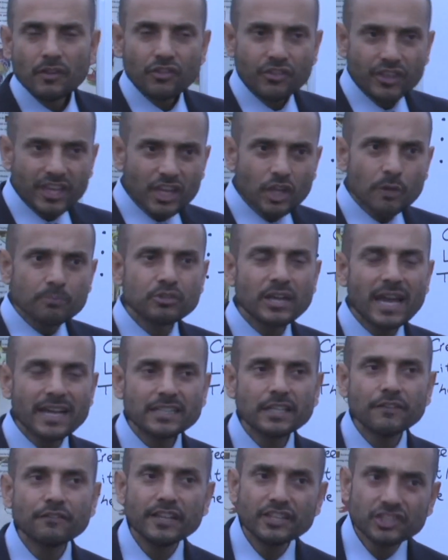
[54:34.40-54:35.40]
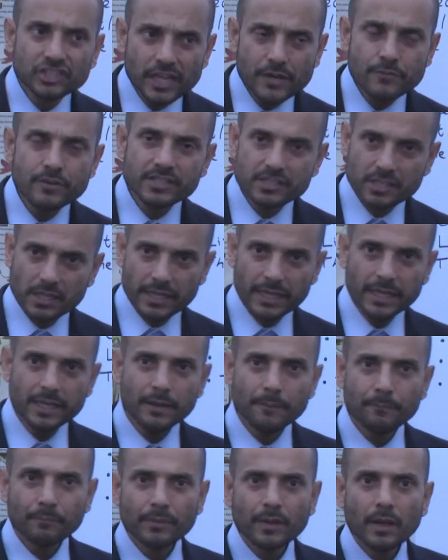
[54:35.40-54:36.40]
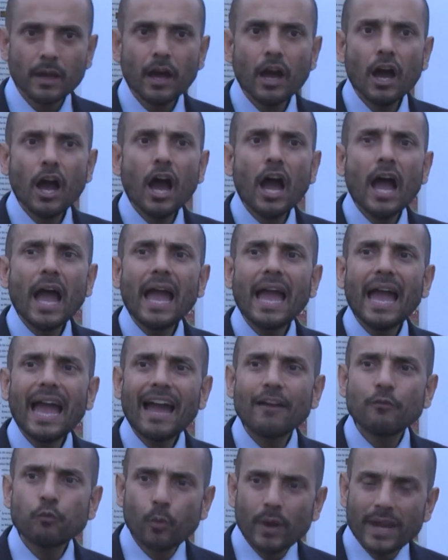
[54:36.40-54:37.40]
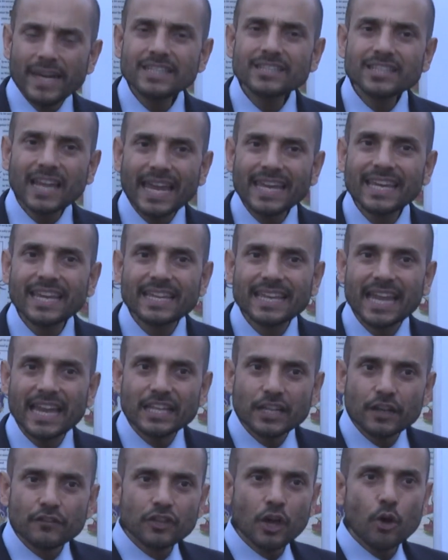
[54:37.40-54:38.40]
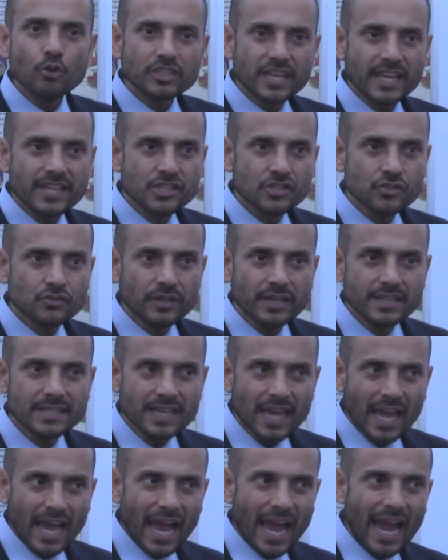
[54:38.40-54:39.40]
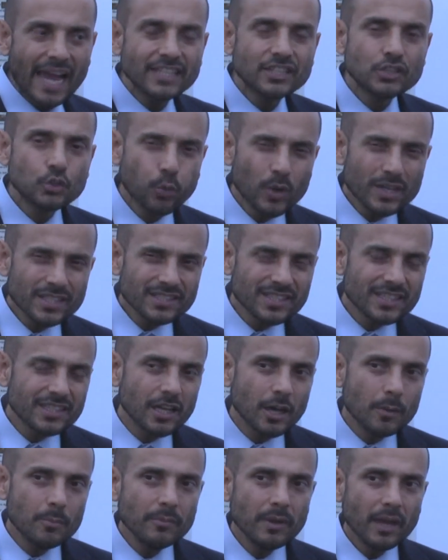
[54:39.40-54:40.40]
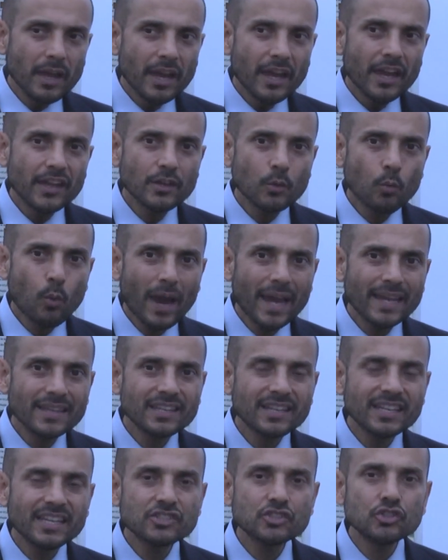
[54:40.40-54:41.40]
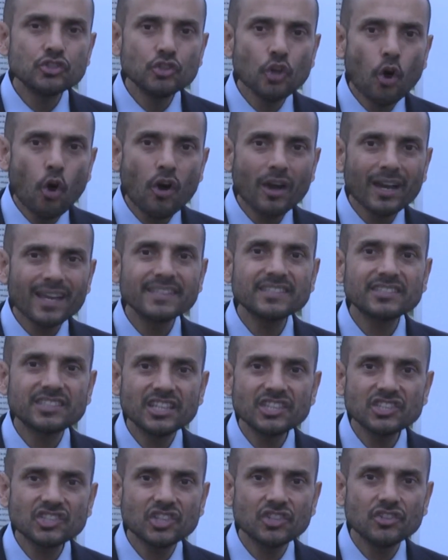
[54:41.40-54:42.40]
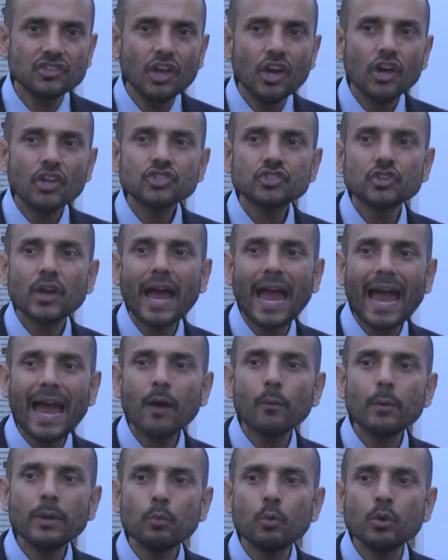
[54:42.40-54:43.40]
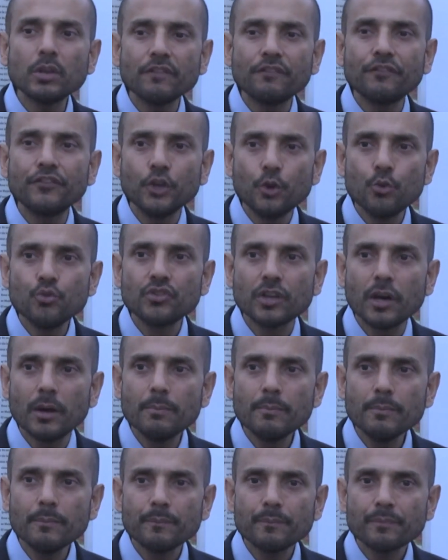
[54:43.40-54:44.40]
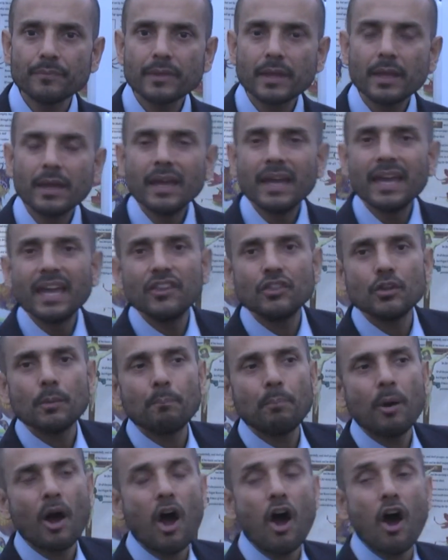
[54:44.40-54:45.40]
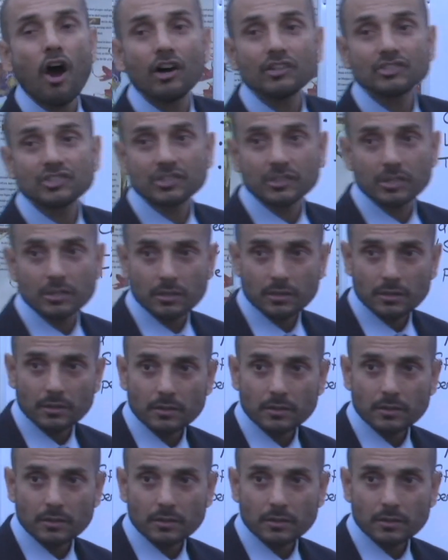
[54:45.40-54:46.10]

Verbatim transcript: think objectively, seriously, have we taken any of those histories and twisted them in a way that is not consistent to how we would have viewed them in the past?